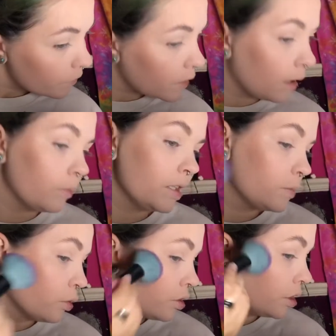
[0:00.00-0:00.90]
And with this
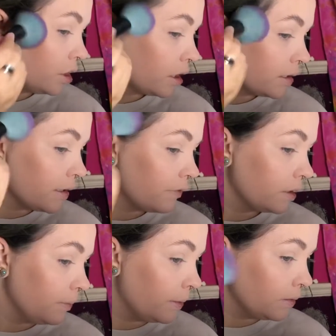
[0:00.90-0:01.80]
bronzer you can definitely
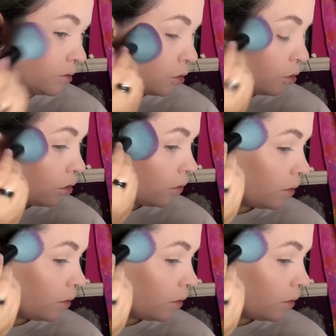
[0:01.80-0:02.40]
build up,